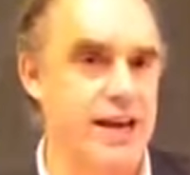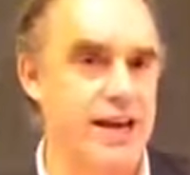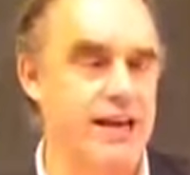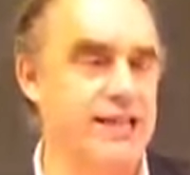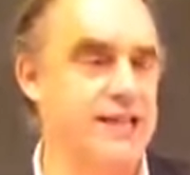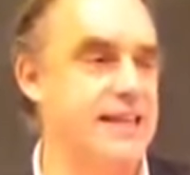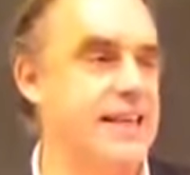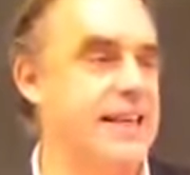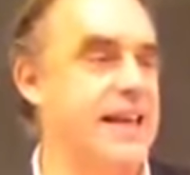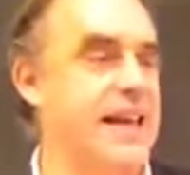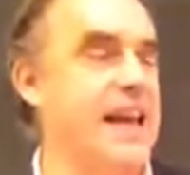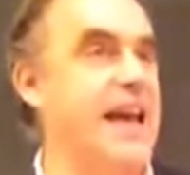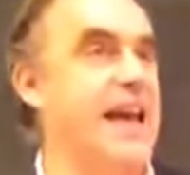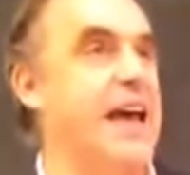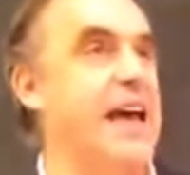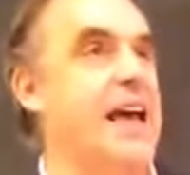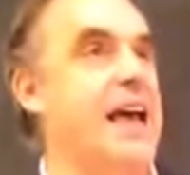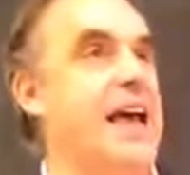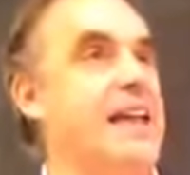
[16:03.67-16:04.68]
it's the,
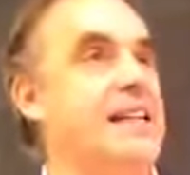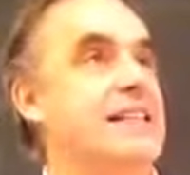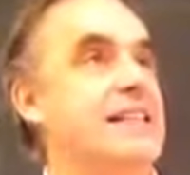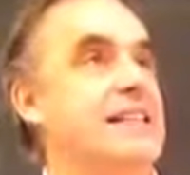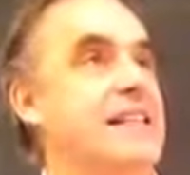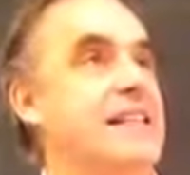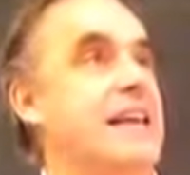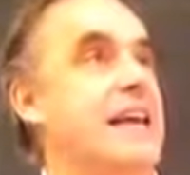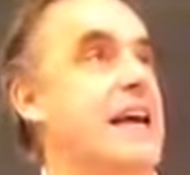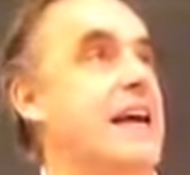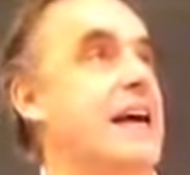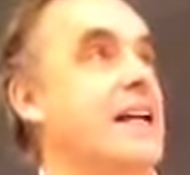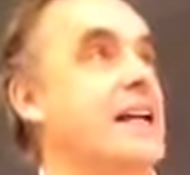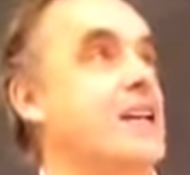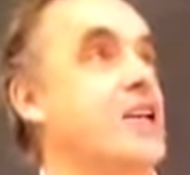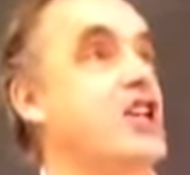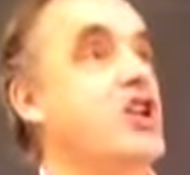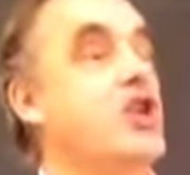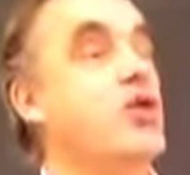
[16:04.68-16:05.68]
it's the
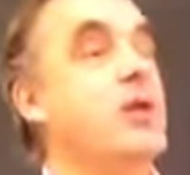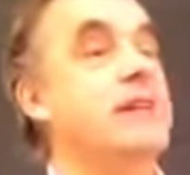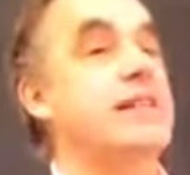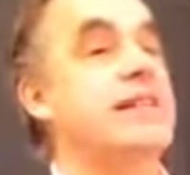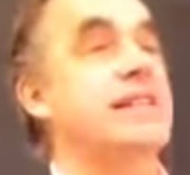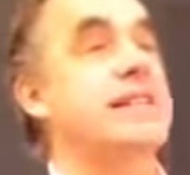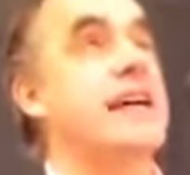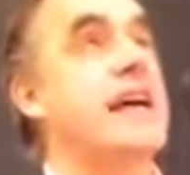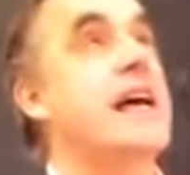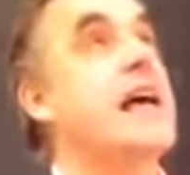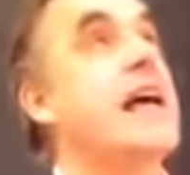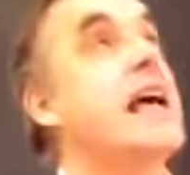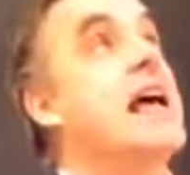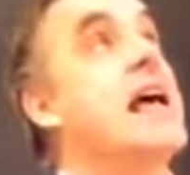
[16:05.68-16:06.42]
newest